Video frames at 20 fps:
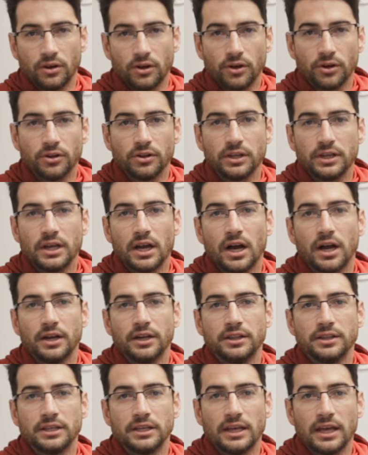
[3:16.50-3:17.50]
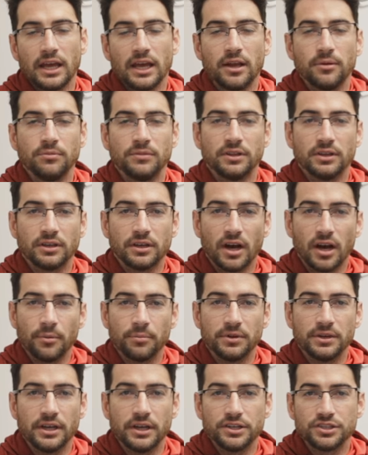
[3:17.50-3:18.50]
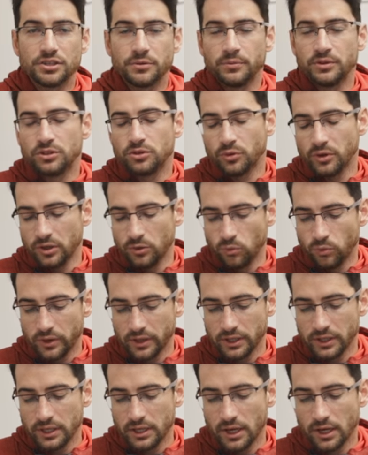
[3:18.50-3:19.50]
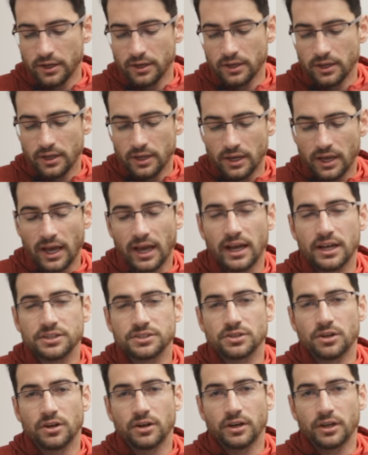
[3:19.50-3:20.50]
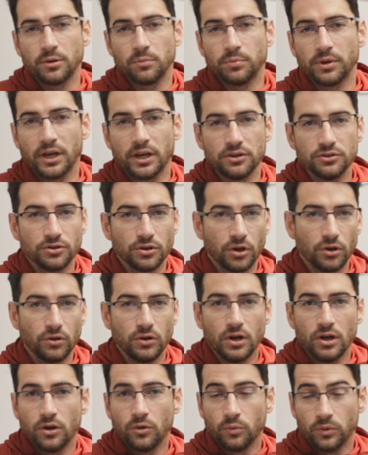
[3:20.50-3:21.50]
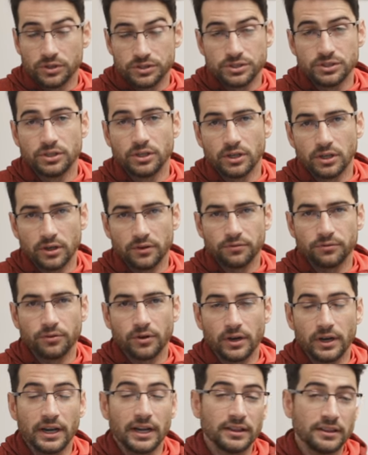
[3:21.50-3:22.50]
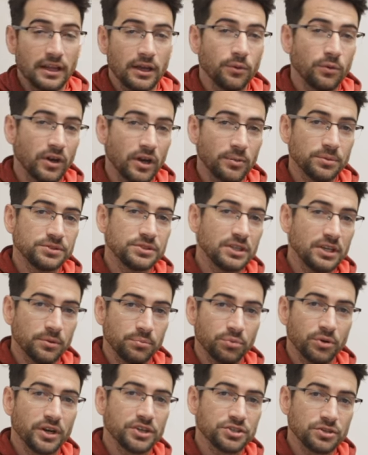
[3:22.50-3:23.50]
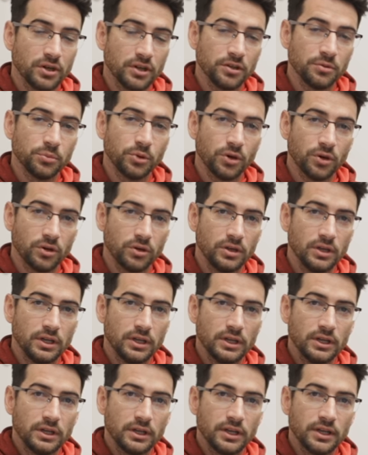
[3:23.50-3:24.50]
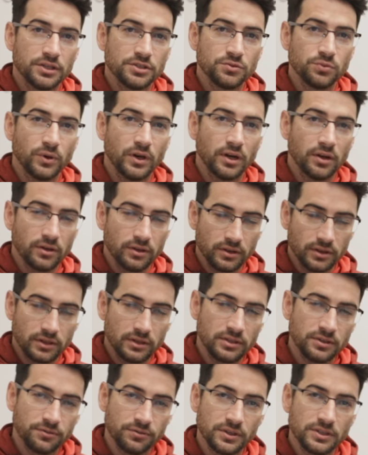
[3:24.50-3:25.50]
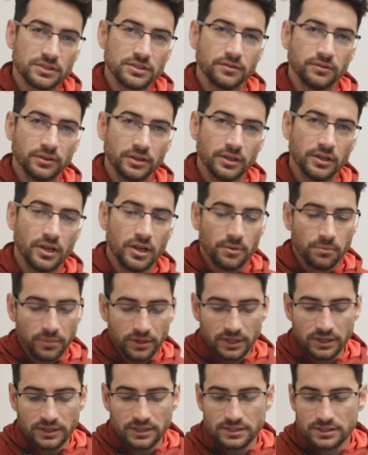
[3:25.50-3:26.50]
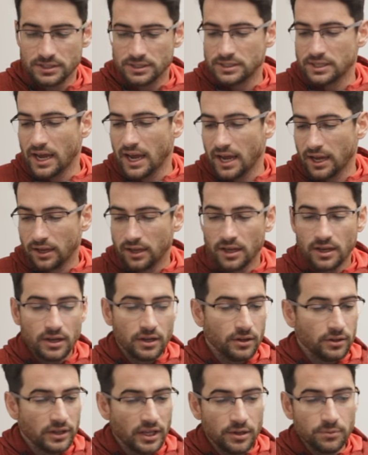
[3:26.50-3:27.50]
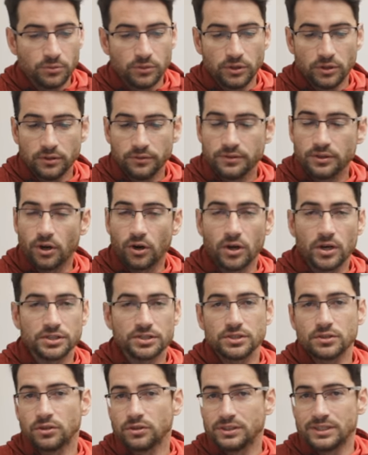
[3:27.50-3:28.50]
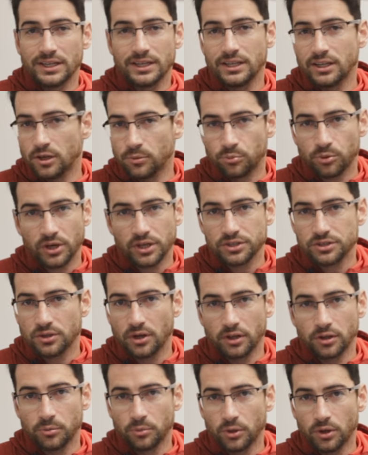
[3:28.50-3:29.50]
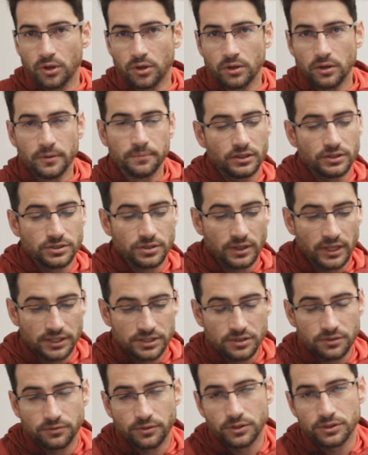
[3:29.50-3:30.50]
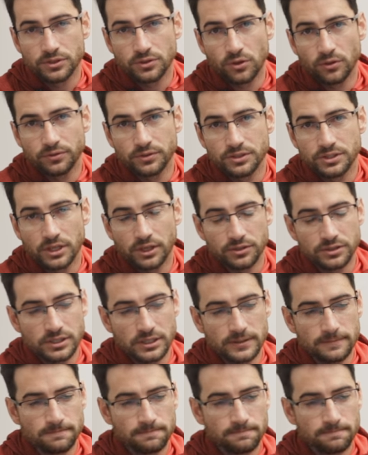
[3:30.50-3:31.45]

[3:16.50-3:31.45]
early on in the game, the combination between Willian, Hazard, and Pedro was good up front, and they were able to get pressure on the ball as well defensively. But in this attack, they moved. Arsenal didn't get pressure on the ball, so that's the first goal for Chelsea.